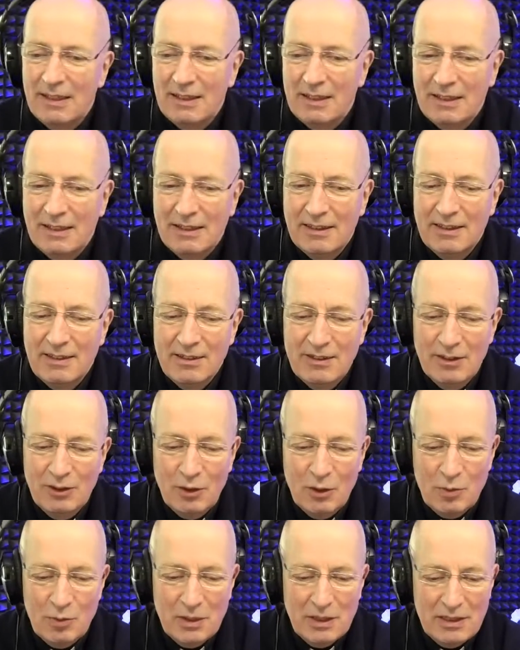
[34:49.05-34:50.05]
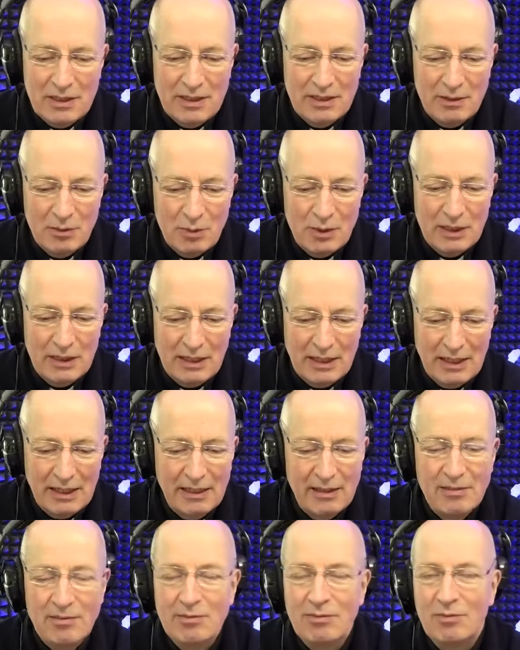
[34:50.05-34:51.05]
and hoping indeed that we
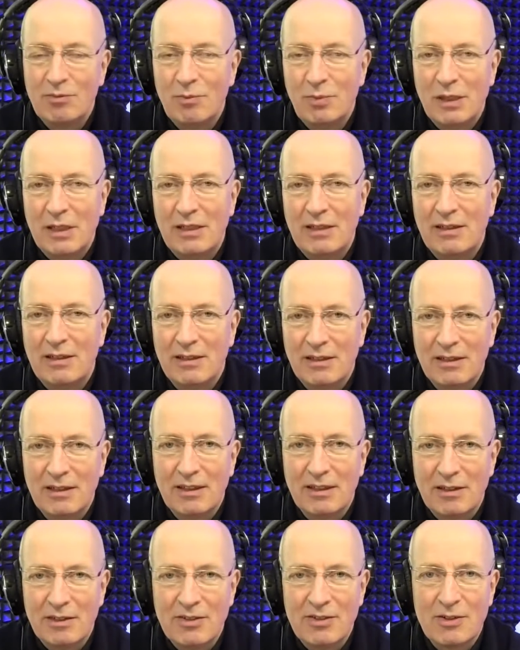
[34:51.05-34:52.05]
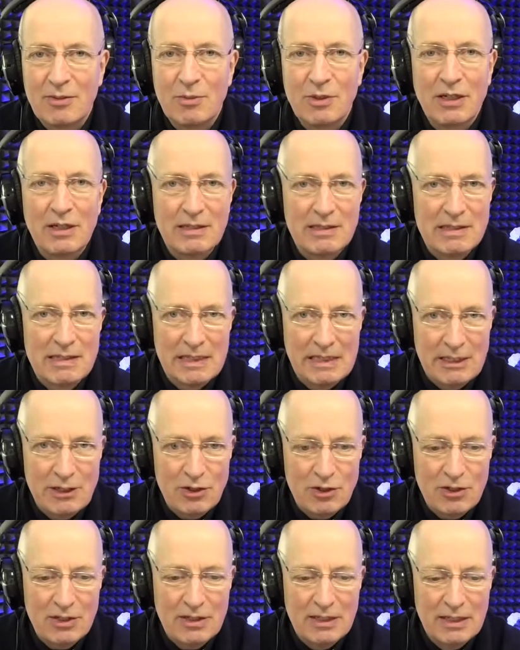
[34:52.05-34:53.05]
can be some
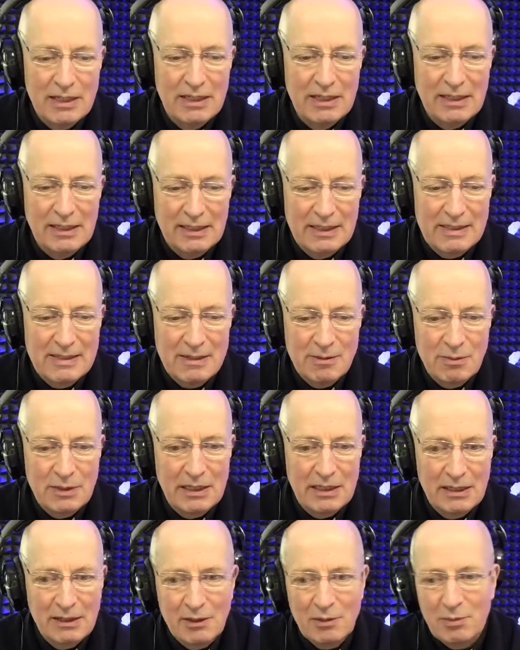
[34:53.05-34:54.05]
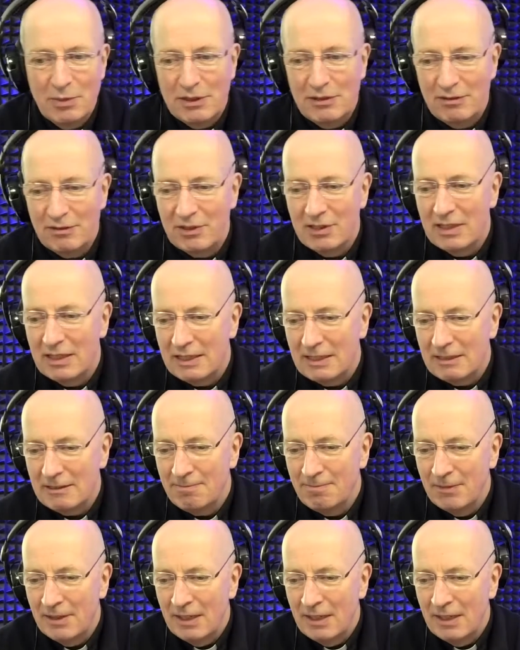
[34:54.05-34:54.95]
consolation and some little uplift there.